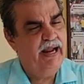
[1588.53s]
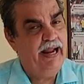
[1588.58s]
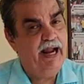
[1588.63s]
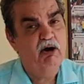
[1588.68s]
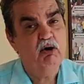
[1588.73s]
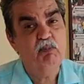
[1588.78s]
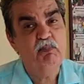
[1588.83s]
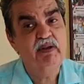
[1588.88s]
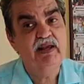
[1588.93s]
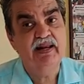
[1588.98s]

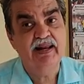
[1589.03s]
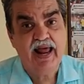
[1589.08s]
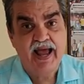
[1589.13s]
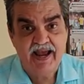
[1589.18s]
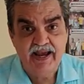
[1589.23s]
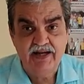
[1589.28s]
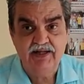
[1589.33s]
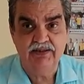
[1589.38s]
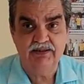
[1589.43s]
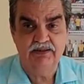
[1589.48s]
I would be a
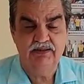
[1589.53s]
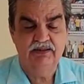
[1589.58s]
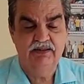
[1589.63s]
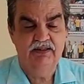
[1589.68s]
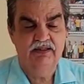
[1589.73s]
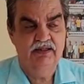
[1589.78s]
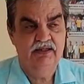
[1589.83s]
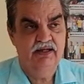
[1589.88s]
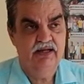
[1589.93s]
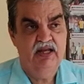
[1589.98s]
liar
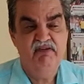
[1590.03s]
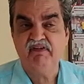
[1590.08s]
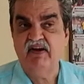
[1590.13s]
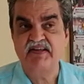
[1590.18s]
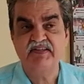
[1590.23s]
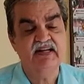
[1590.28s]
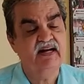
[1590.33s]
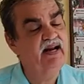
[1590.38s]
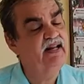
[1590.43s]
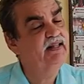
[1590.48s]
if
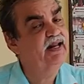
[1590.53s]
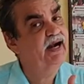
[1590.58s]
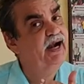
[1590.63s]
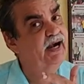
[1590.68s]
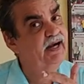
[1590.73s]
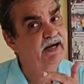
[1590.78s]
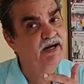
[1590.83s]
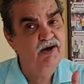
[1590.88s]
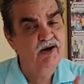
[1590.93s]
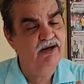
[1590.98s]
I said that
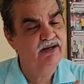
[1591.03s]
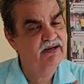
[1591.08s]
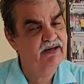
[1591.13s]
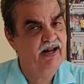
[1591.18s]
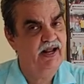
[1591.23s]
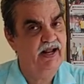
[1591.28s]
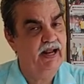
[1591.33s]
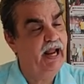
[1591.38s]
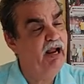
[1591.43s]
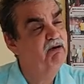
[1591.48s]
I did not
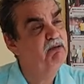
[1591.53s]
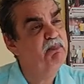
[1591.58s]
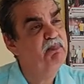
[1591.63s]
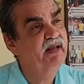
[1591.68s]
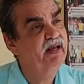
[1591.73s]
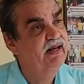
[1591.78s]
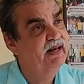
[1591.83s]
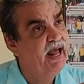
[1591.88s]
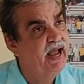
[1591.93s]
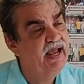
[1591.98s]
cry. I would
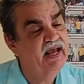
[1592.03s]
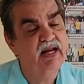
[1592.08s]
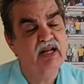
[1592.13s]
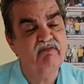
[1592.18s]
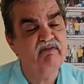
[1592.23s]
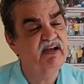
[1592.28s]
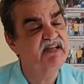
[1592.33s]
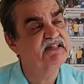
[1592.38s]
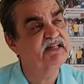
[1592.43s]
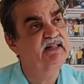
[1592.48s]
be a liar
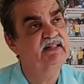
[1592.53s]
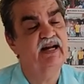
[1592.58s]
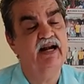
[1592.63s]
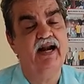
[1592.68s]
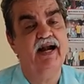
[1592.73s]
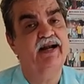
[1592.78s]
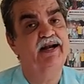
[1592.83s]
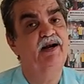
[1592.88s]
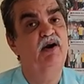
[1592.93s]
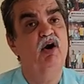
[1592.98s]
if I said
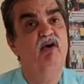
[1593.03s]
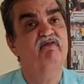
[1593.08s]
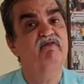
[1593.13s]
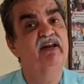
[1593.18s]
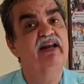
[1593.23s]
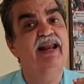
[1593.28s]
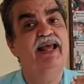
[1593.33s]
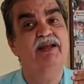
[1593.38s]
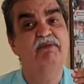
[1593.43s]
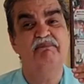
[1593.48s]
that I did
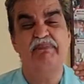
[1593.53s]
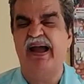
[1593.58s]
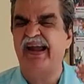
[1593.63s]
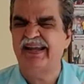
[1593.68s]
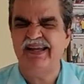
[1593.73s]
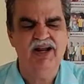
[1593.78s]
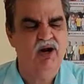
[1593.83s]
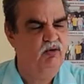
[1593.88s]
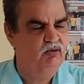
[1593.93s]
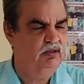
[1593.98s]
not feel like
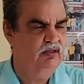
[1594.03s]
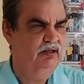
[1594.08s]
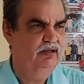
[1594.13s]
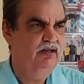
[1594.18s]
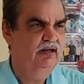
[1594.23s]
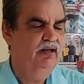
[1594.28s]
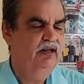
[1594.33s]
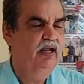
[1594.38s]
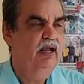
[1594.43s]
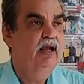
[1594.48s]
backing out.
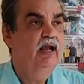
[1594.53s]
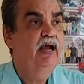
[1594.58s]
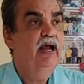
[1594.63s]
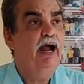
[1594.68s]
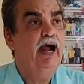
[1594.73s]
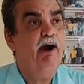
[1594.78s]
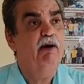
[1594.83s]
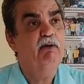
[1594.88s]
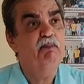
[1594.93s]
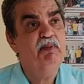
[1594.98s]

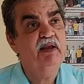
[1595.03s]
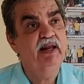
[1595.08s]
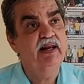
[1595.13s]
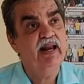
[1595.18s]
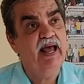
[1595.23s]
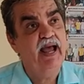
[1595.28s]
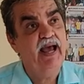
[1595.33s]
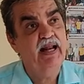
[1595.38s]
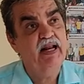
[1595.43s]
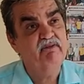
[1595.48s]
I would be a
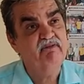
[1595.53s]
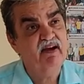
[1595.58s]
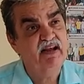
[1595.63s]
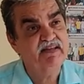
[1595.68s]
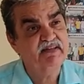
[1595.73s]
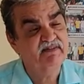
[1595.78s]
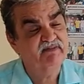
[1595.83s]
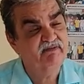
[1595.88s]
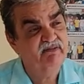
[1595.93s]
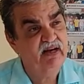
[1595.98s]
liar if
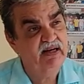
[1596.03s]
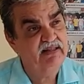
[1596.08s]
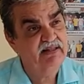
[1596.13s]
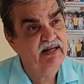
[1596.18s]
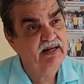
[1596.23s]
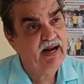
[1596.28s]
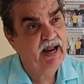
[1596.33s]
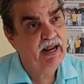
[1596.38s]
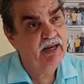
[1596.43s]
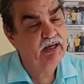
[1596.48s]
I felt that